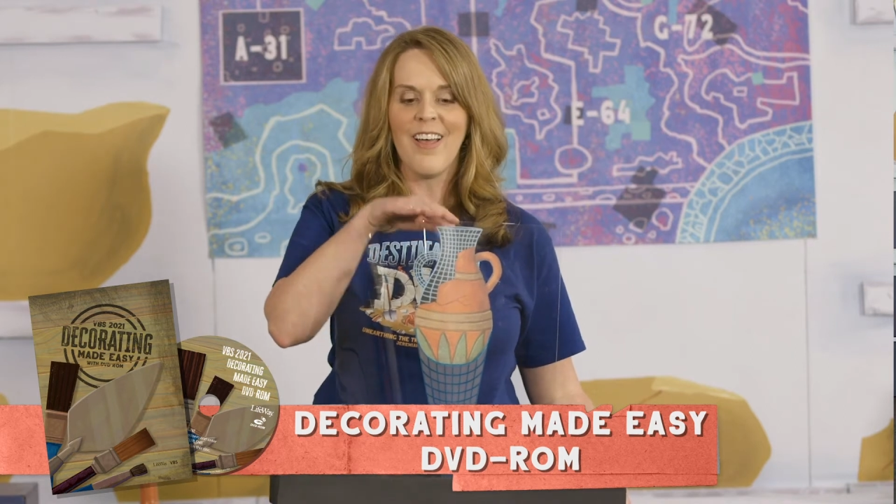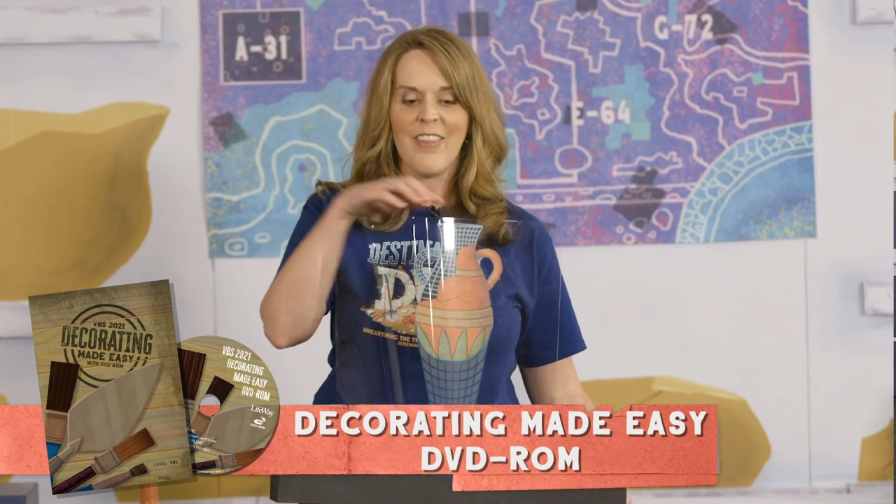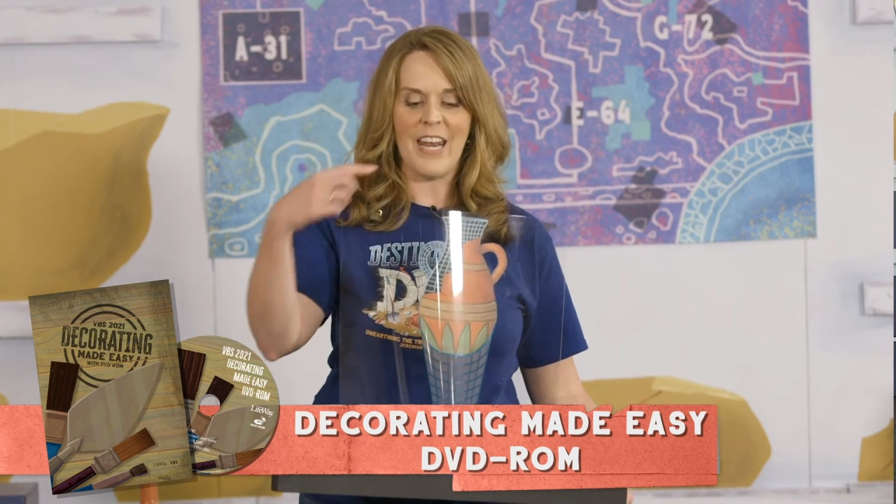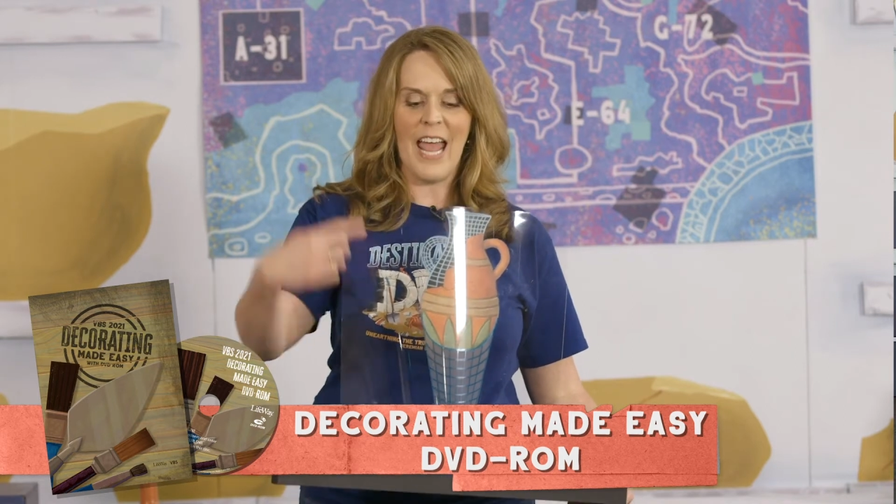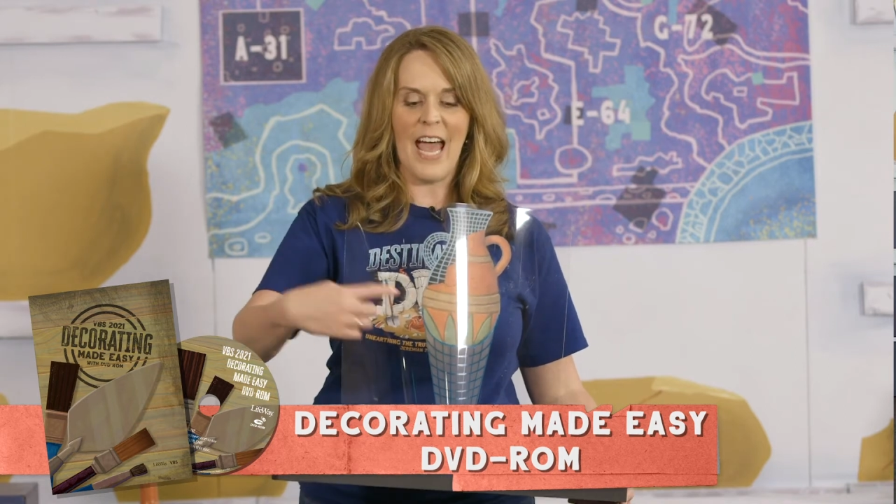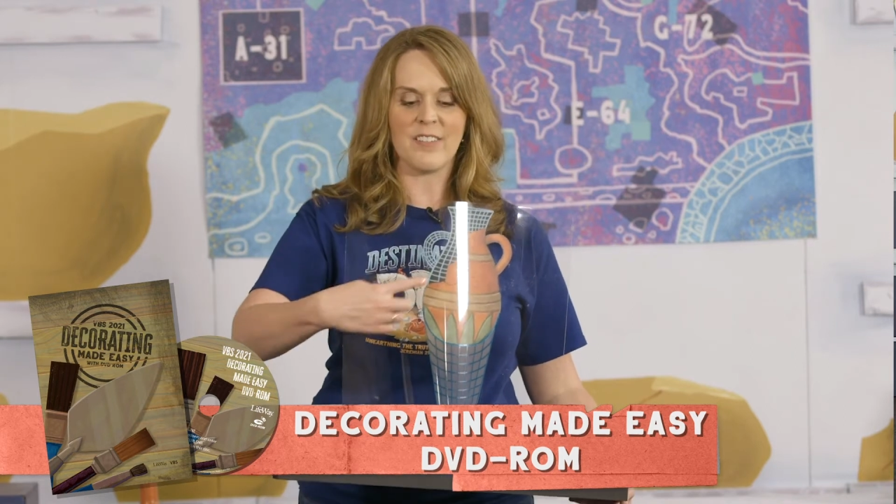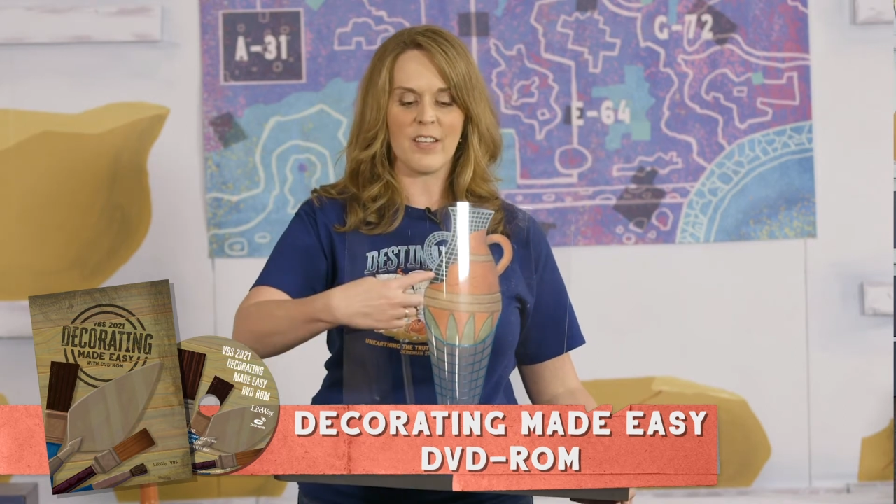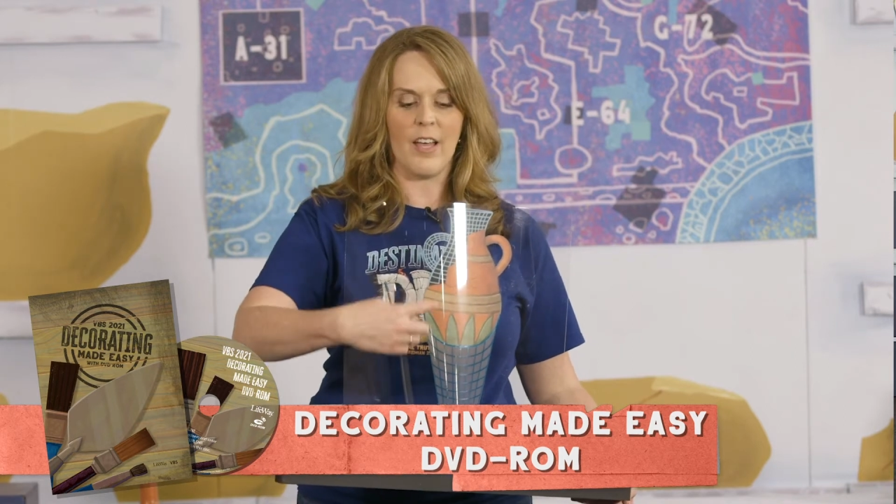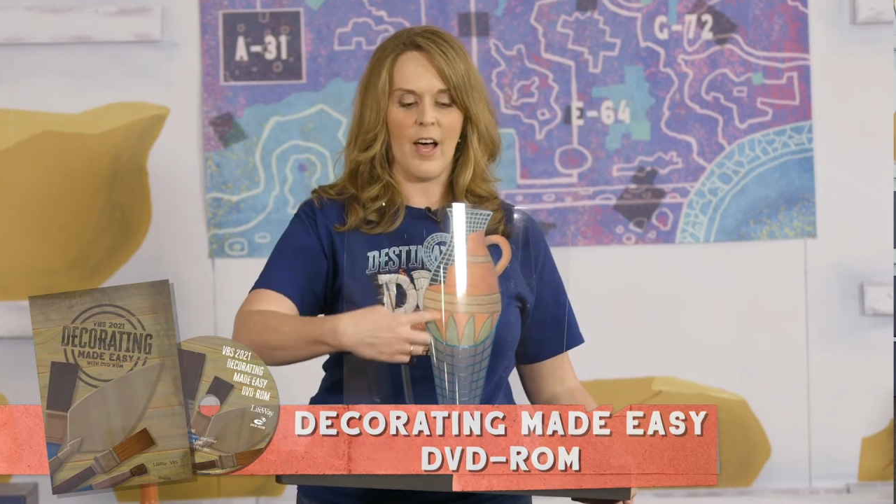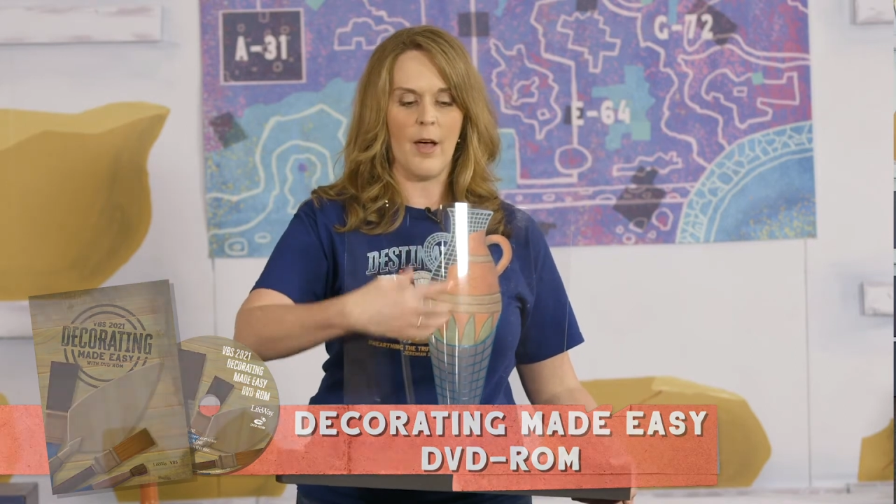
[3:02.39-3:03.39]
that
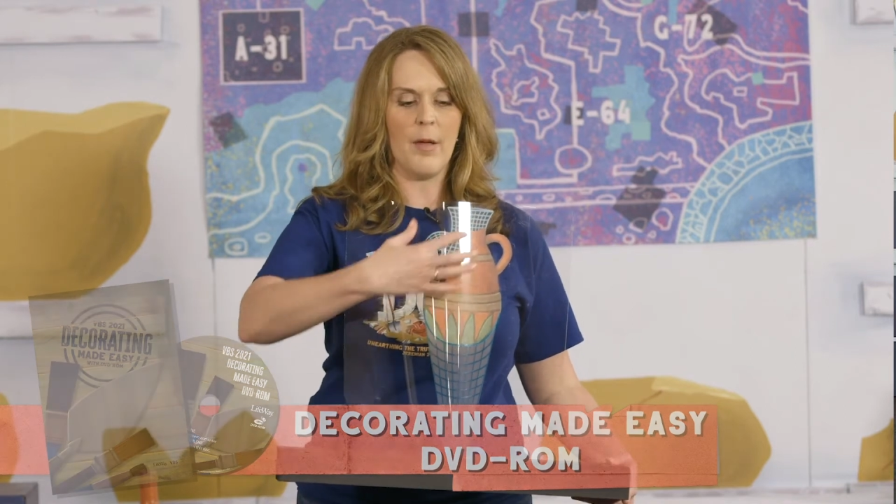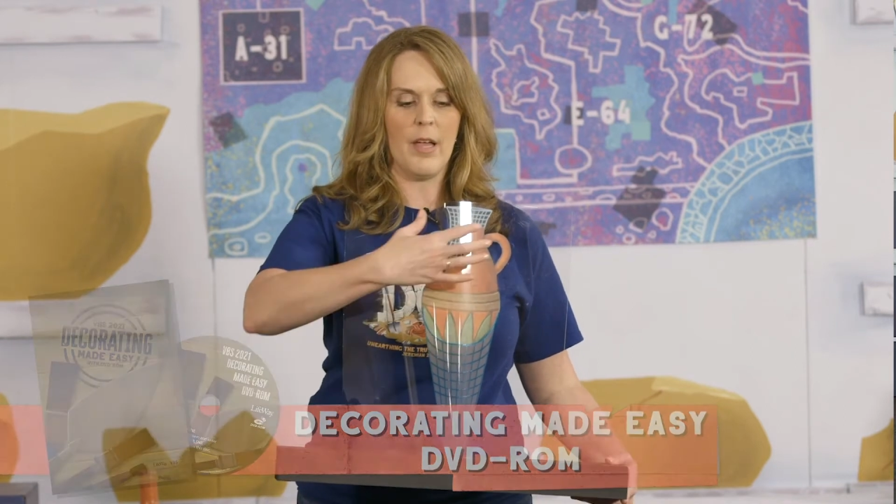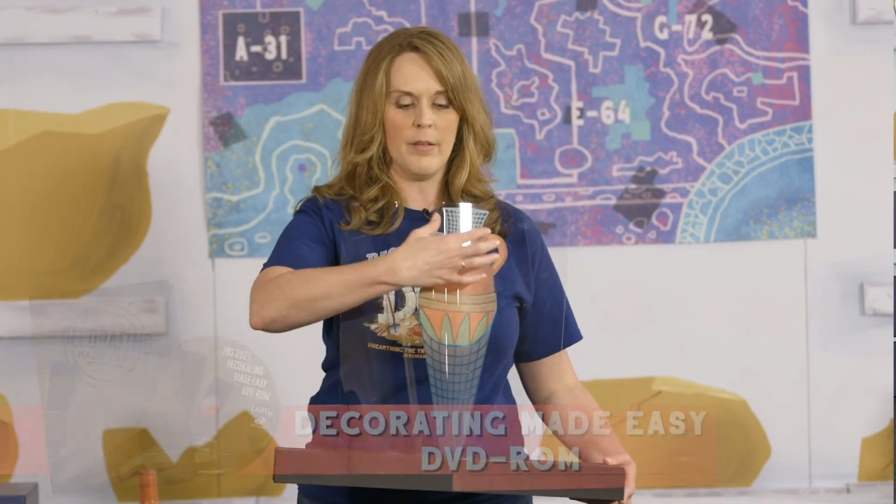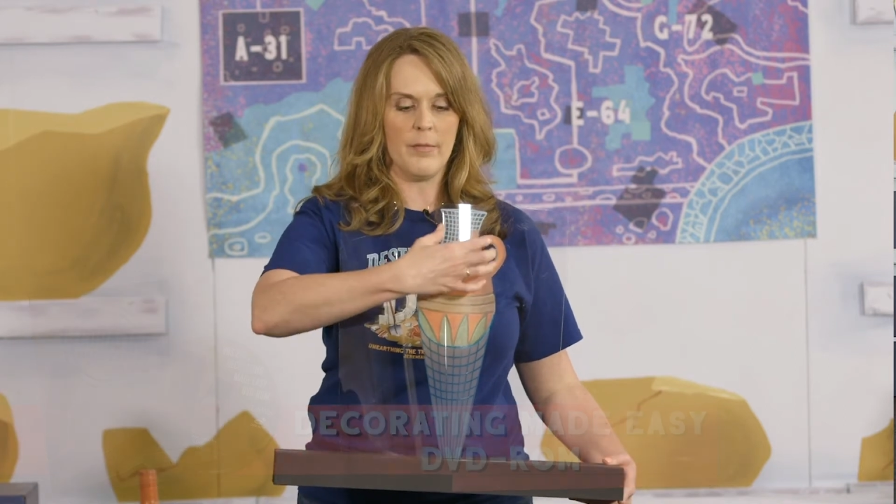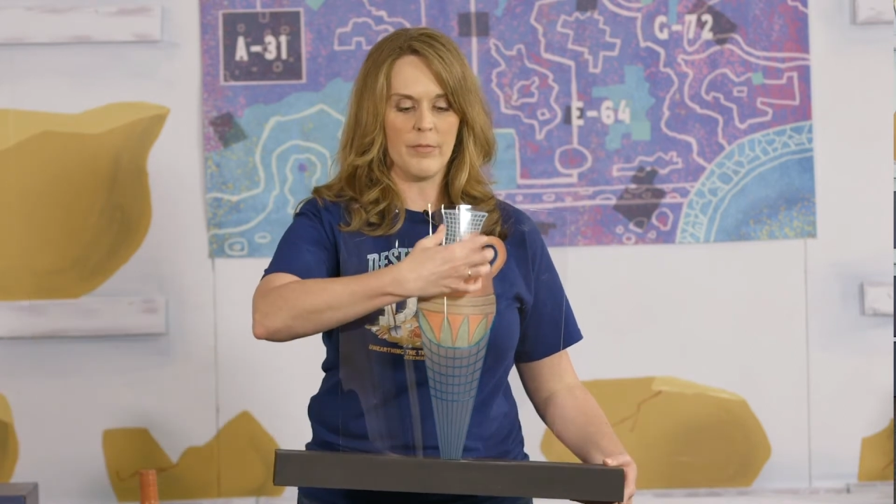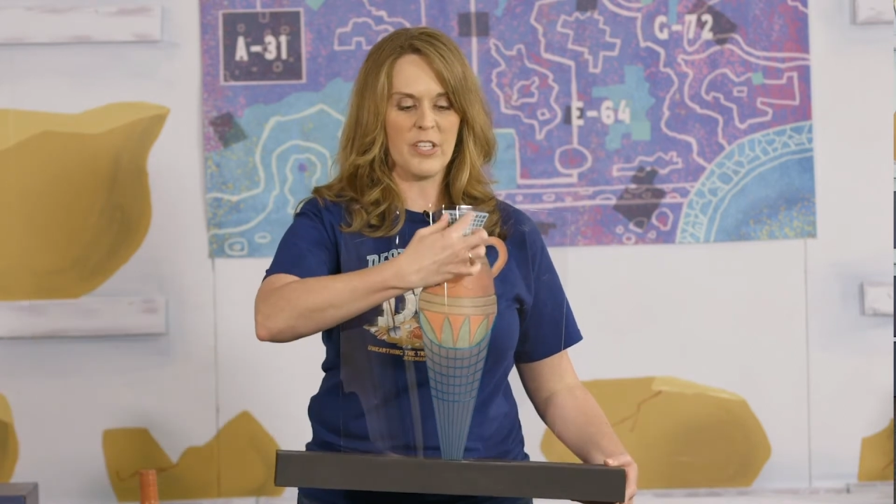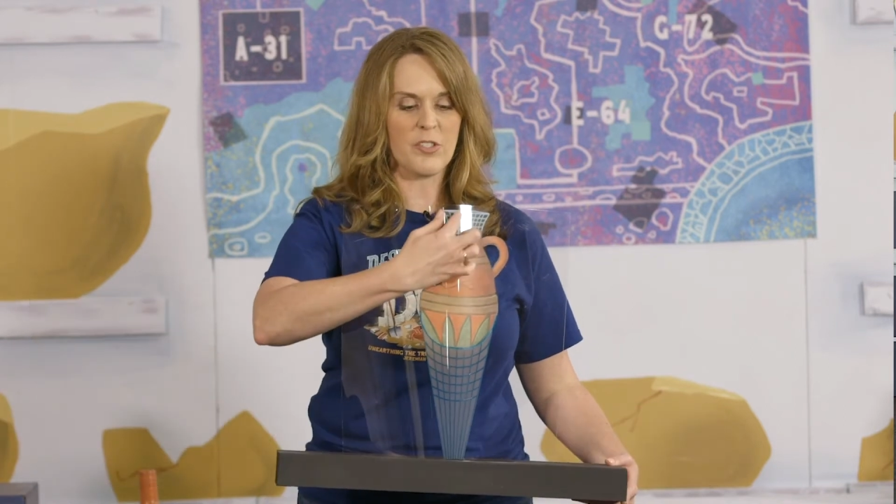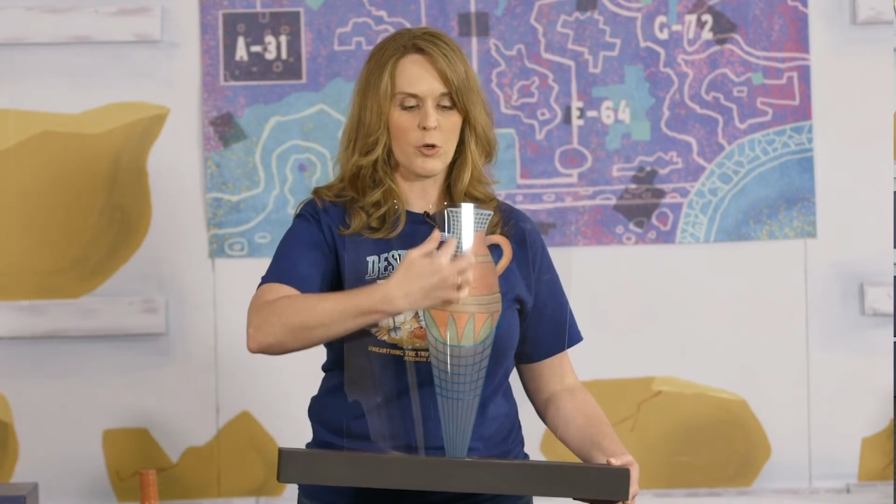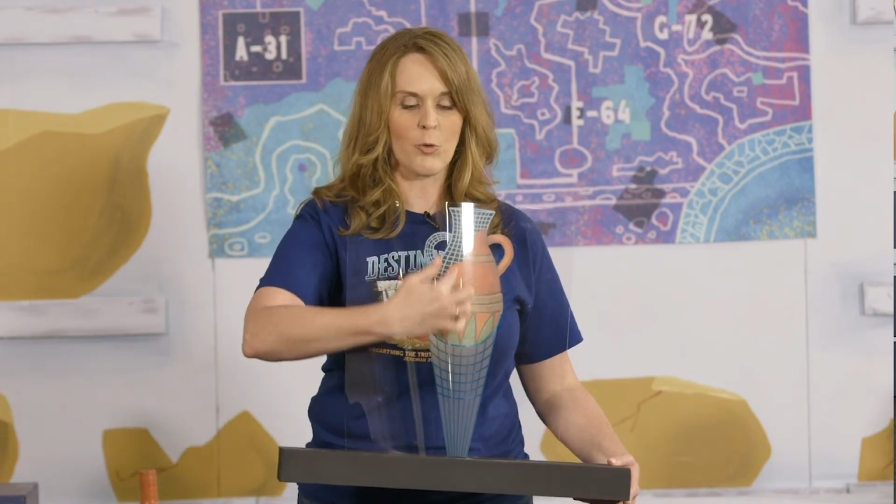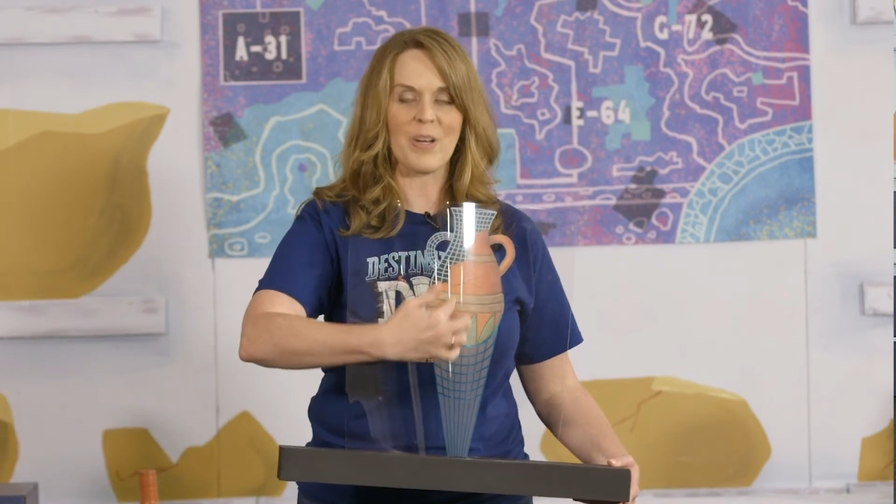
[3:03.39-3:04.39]
has
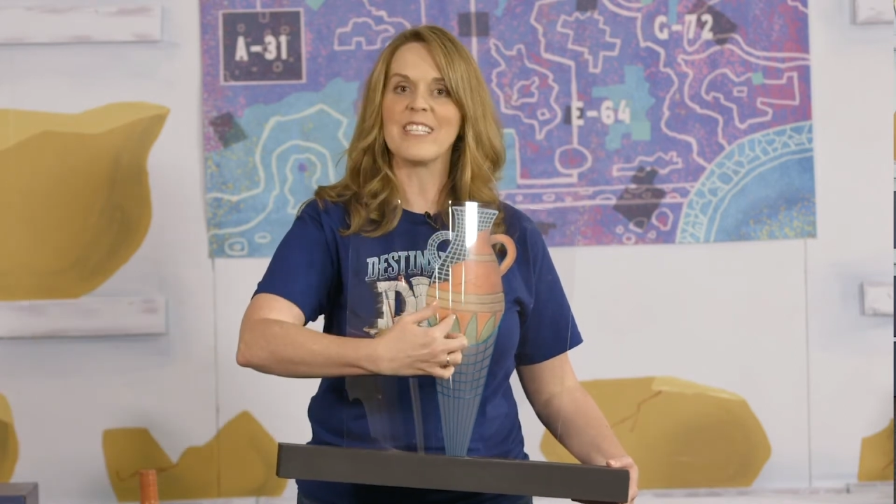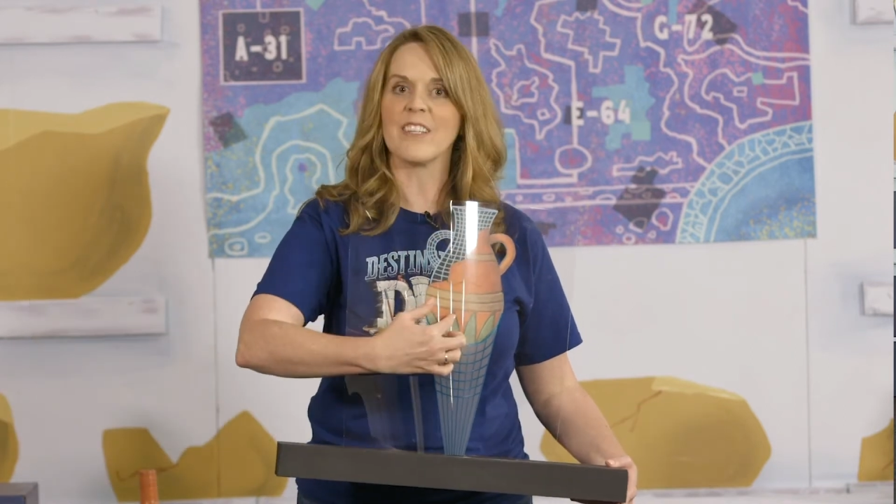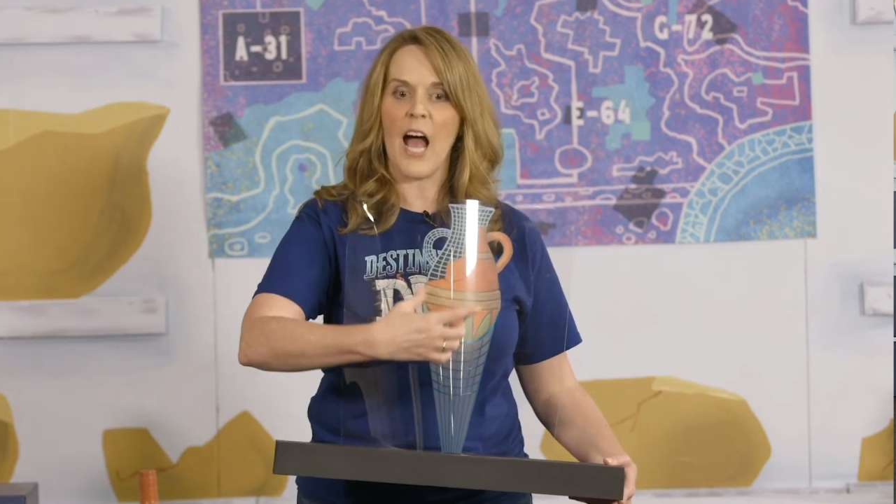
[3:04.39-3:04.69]
these grid